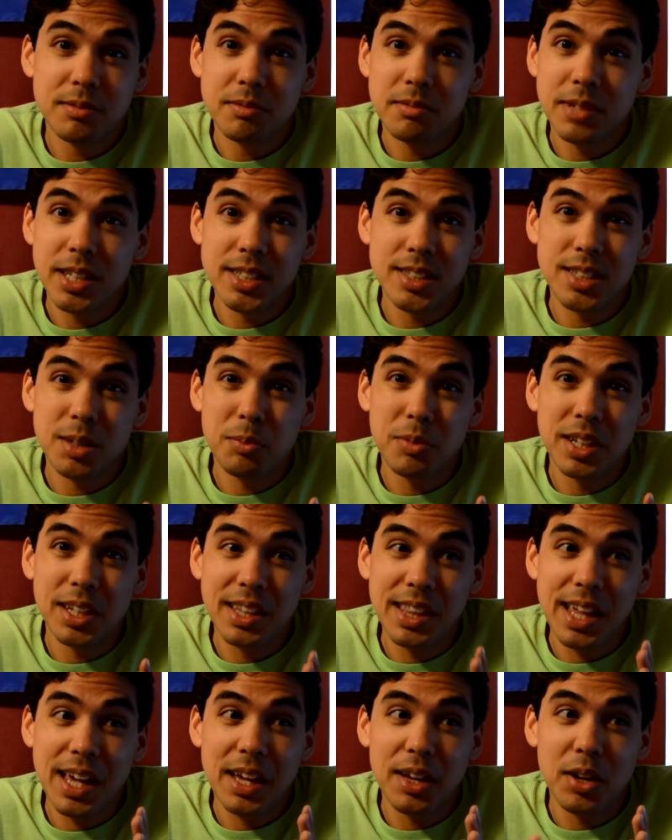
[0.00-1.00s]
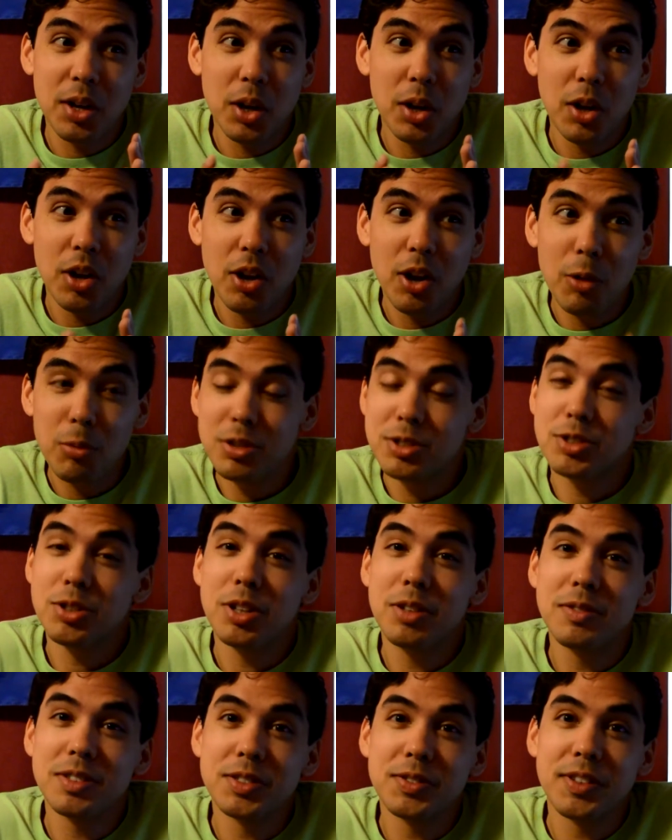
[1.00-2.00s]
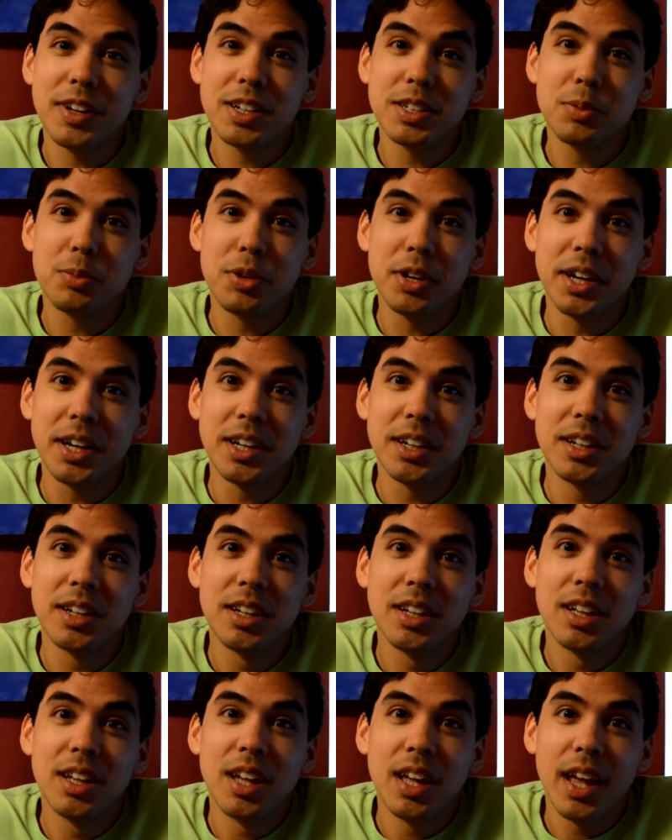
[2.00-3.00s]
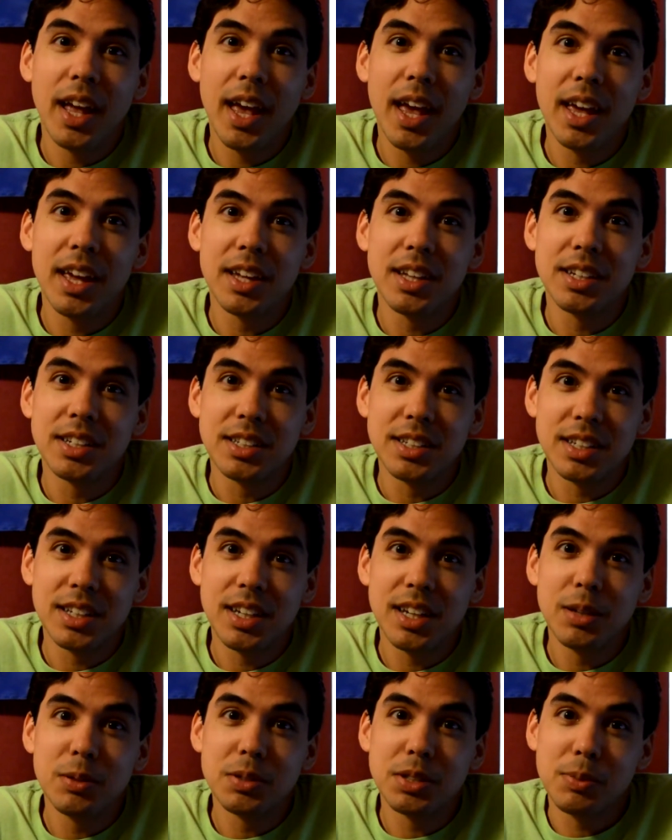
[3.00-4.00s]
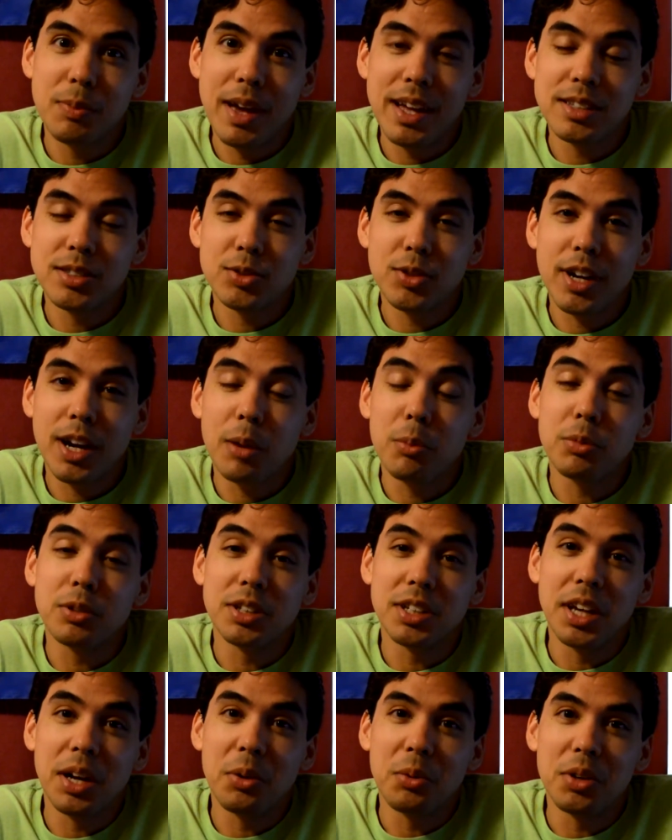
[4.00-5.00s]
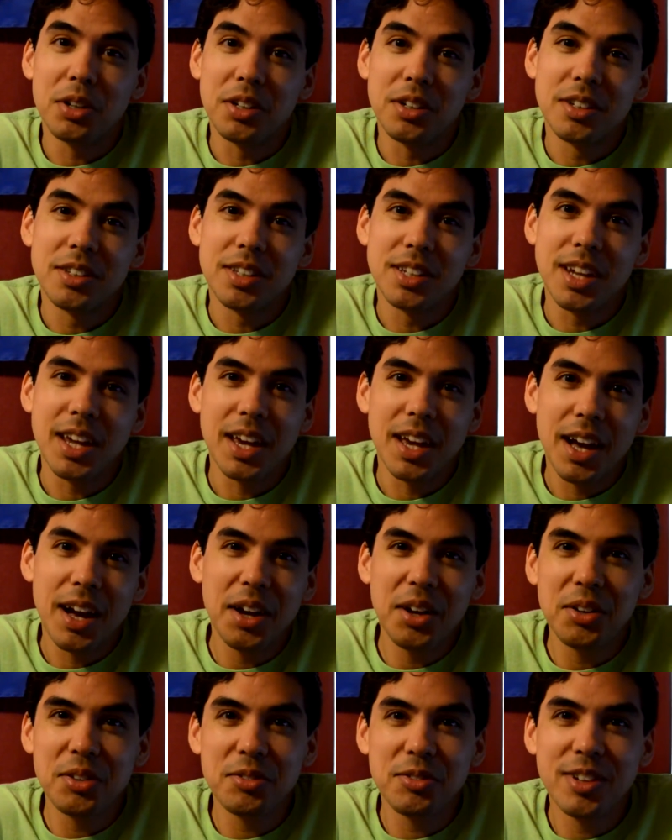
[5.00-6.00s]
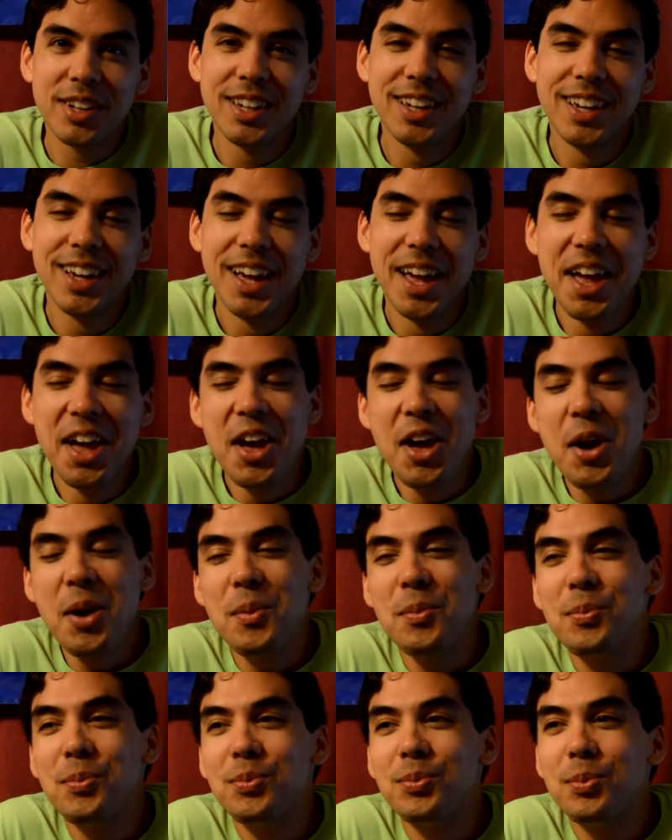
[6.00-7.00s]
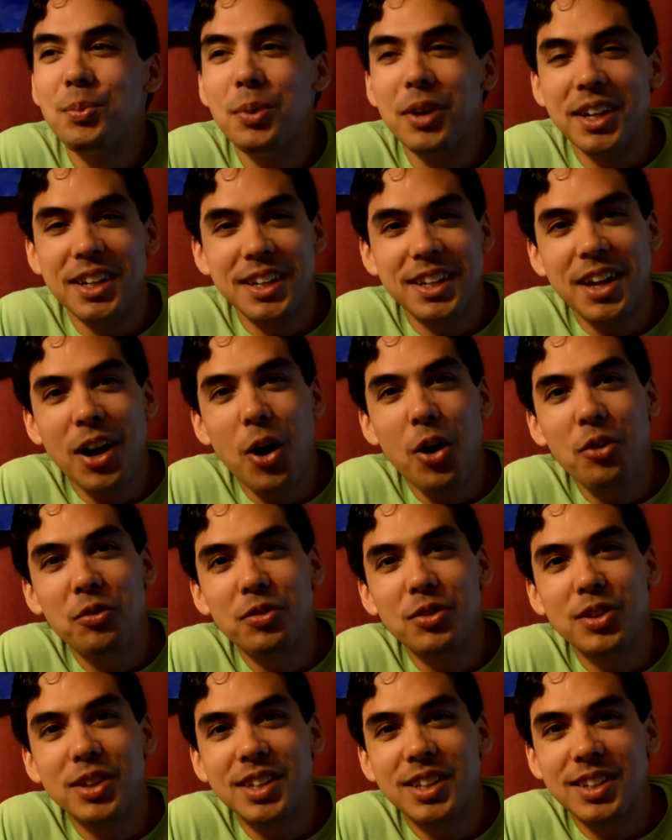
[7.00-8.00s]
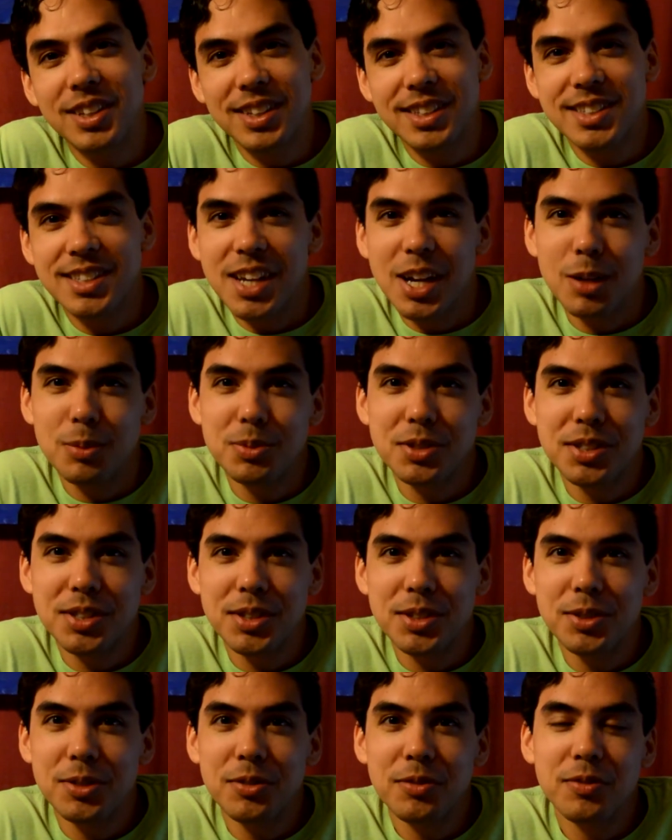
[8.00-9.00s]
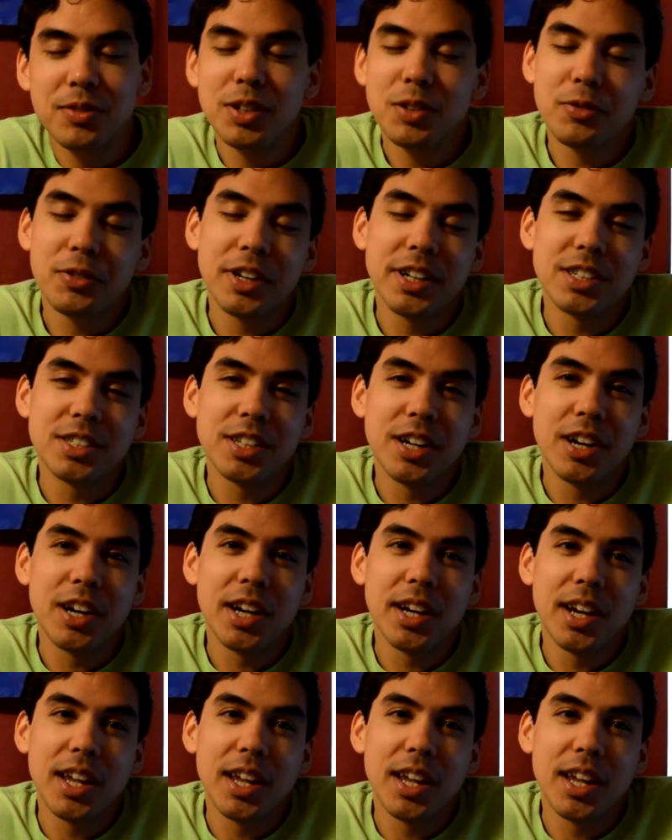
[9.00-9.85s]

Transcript: That's something that almost all of us forgot to bring, and it was a mad scramble to get one the day of. But hopefully the list helps you. Feel free to share it.